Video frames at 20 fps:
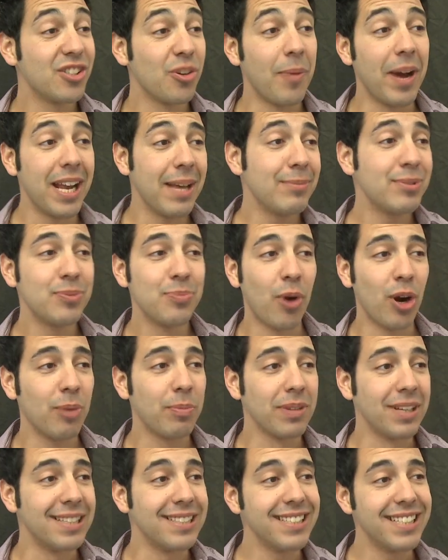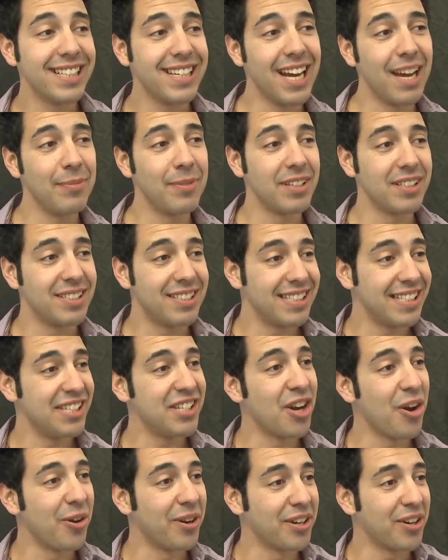So my name is Mark Belinsky, and I'm the
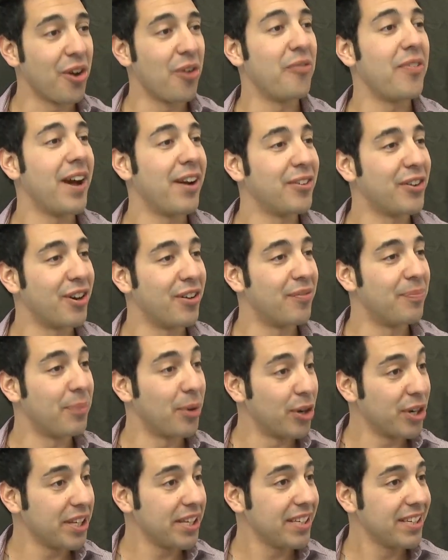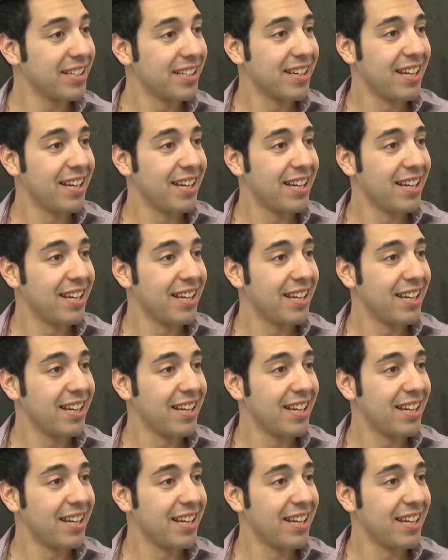CEO and co-founder of Birdi,